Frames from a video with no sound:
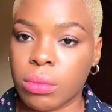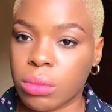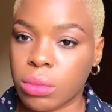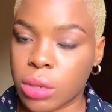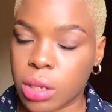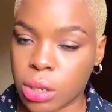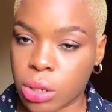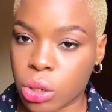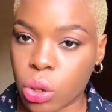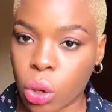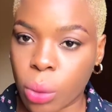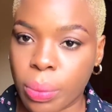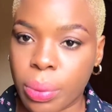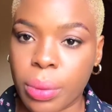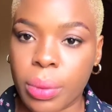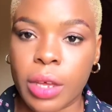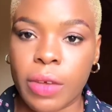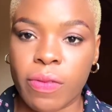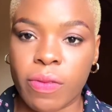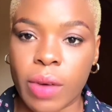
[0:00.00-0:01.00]
disturb
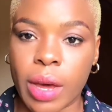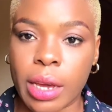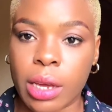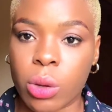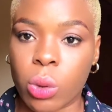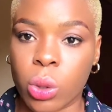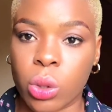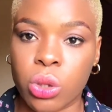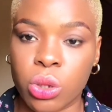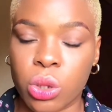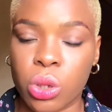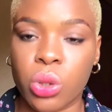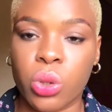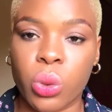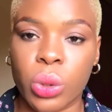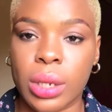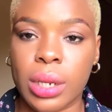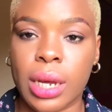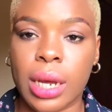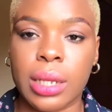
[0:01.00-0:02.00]
if I continue
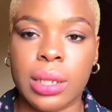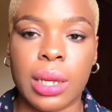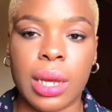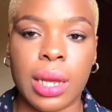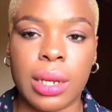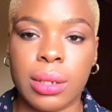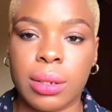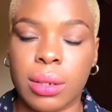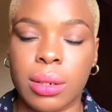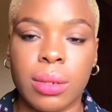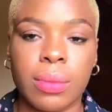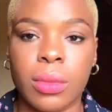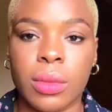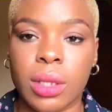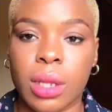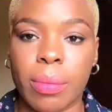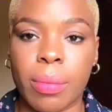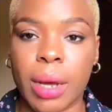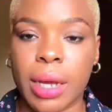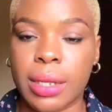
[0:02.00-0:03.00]
doing that, and
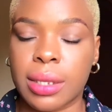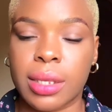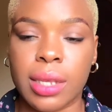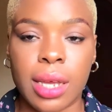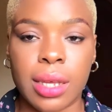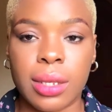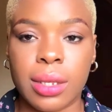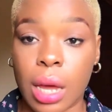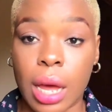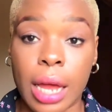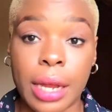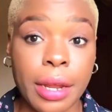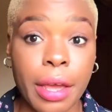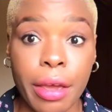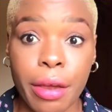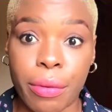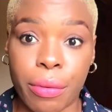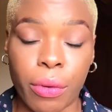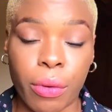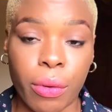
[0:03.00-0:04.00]
they might sense an
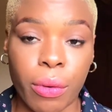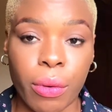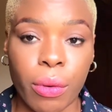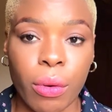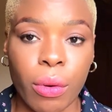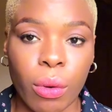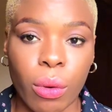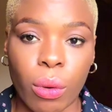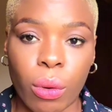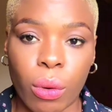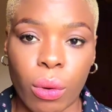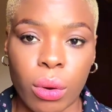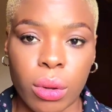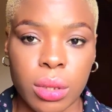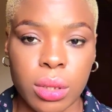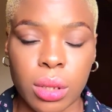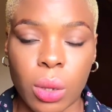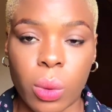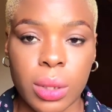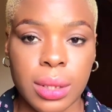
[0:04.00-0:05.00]
error or
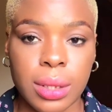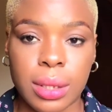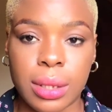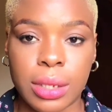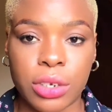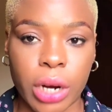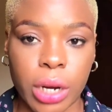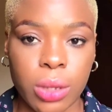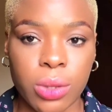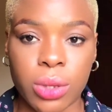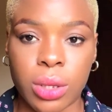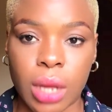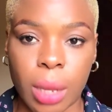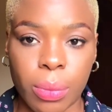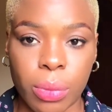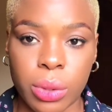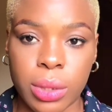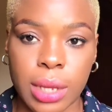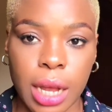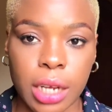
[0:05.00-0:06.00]
someone's trying to
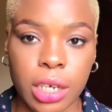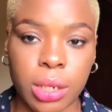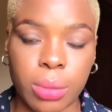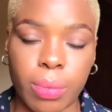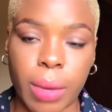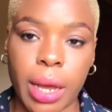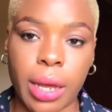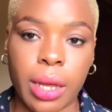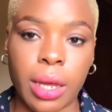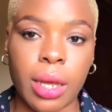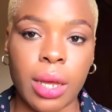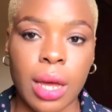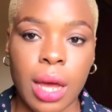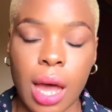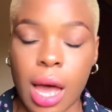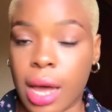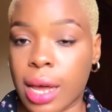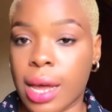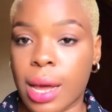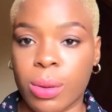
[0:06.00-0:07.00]
sabotage my
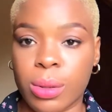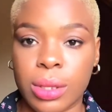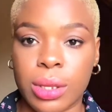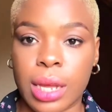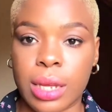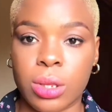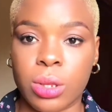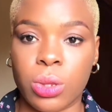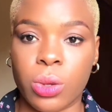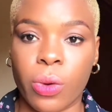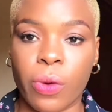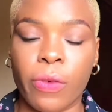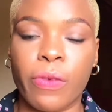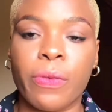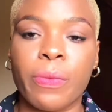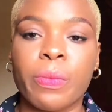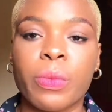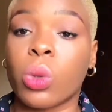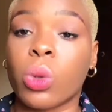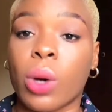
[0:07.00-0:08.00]
account and stuff.
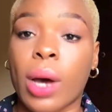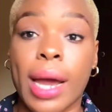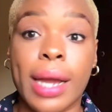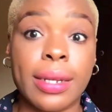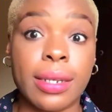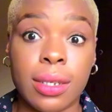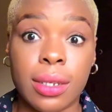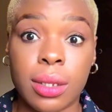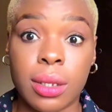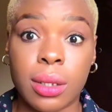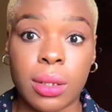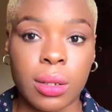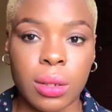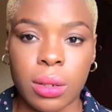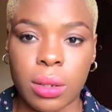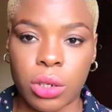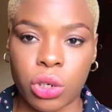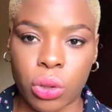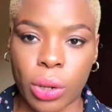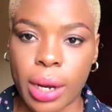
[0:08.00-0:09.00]
So I didn't
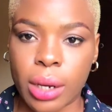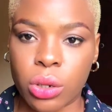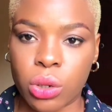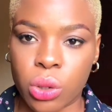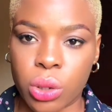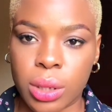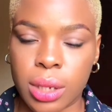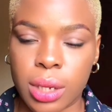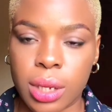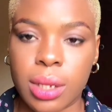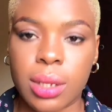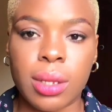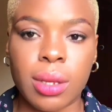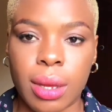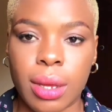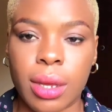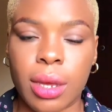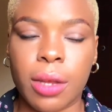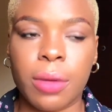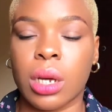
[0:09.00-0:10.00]
try using it
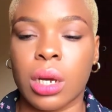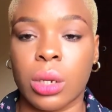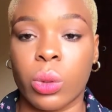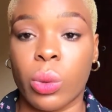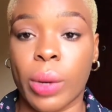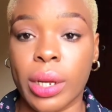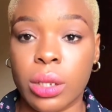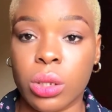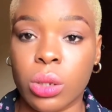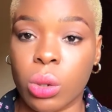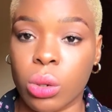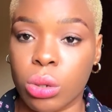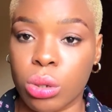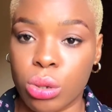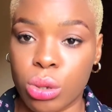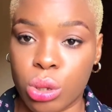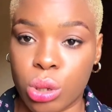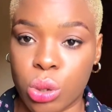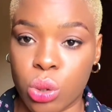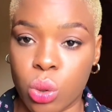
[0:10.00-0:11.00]
again. I went on
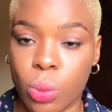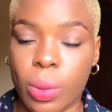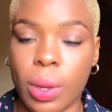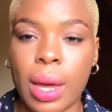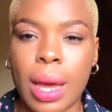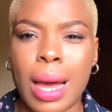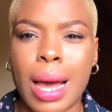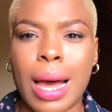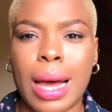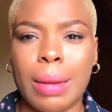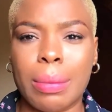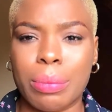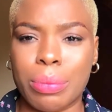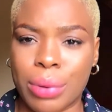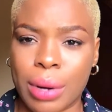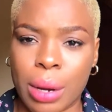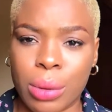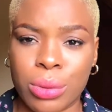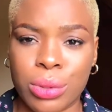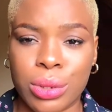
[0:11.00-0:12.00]
YouTube and
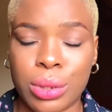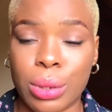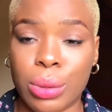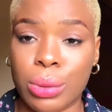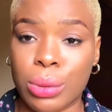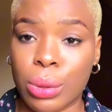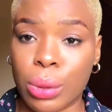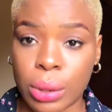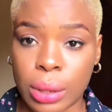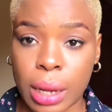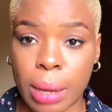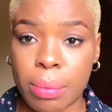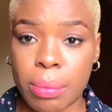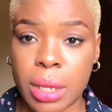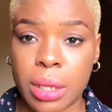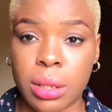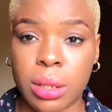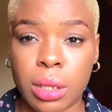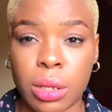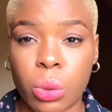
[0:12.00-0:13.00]
browsed on other
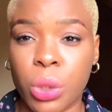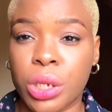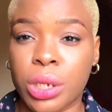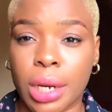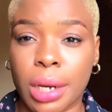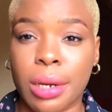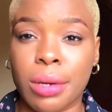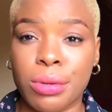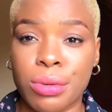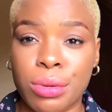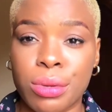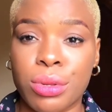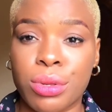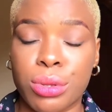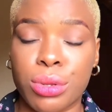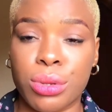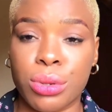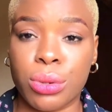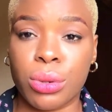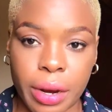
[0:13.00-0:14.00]
means in which I could
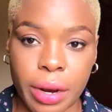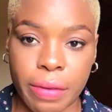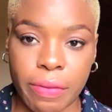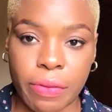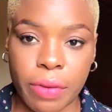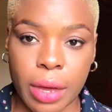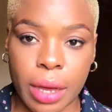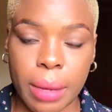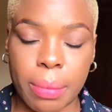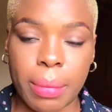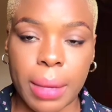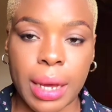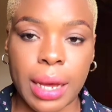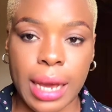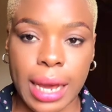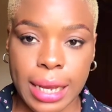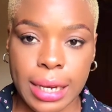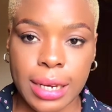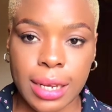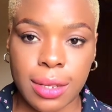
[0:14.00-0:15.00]
use to verify my
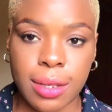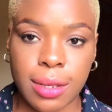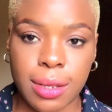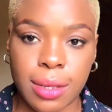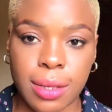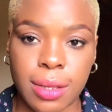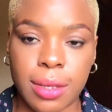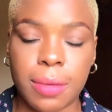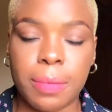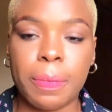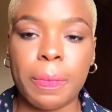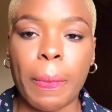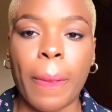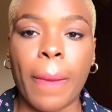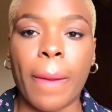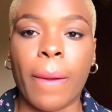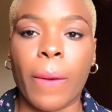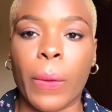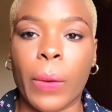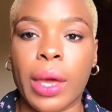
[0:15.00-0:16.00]
identity.
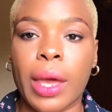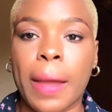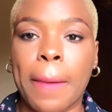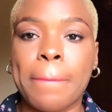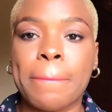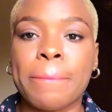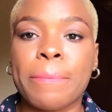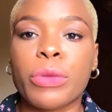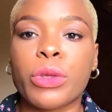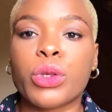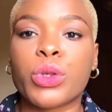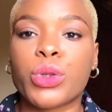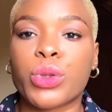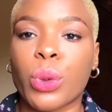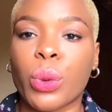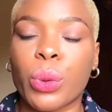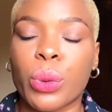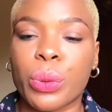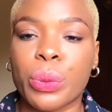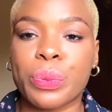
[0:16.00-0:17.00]
Okay,
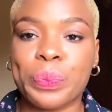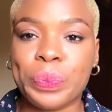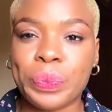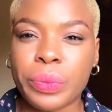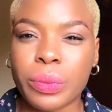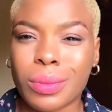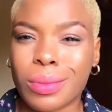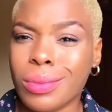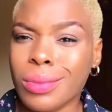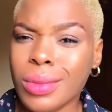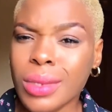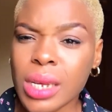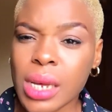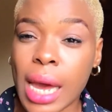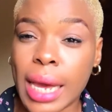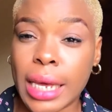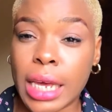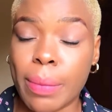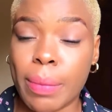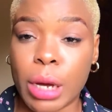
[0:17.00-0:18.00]
so
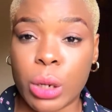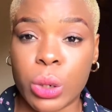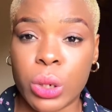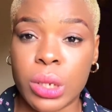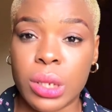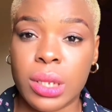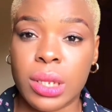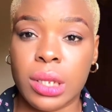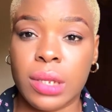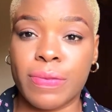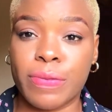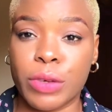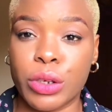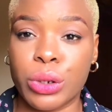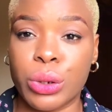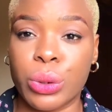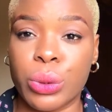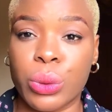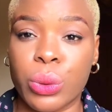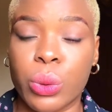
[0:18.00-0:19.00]
I came across this
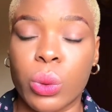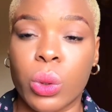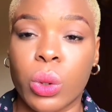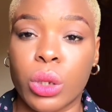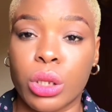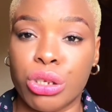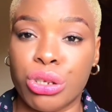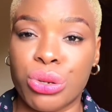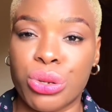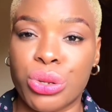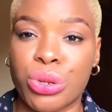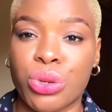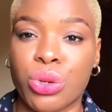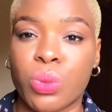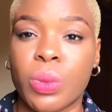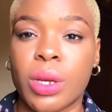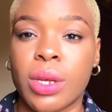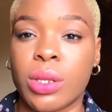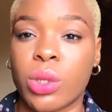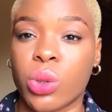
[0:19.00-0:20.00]
video on
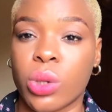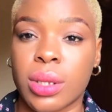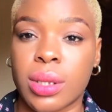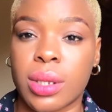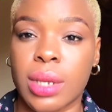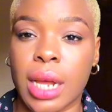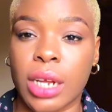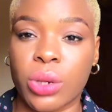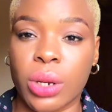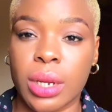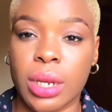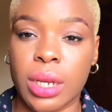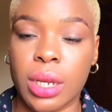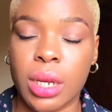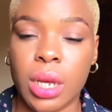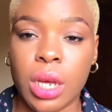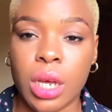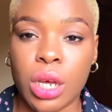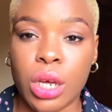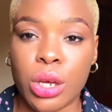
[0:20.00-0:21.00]
YouTube. It was actually,
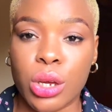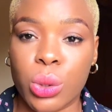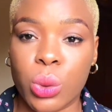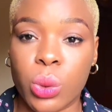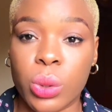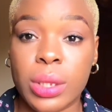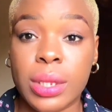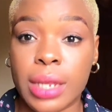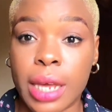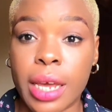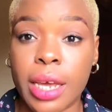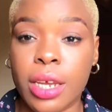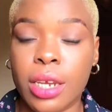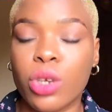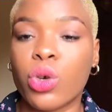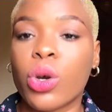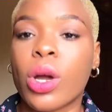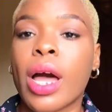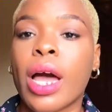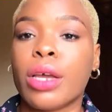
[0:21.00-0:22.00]
saying
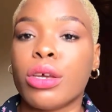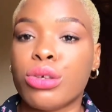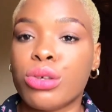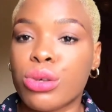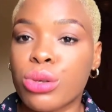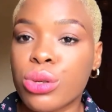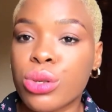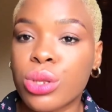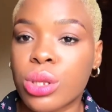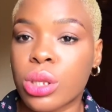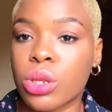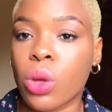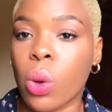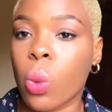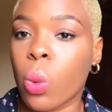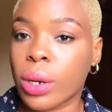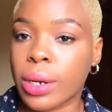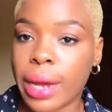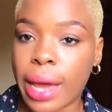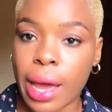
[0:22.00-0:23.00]
you can use
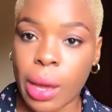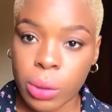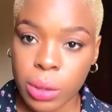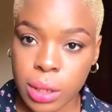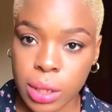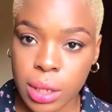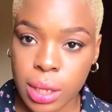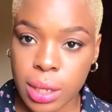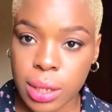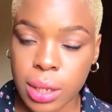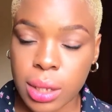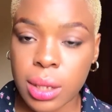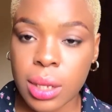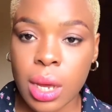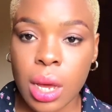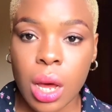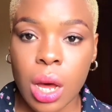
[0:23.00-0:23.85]
someone else's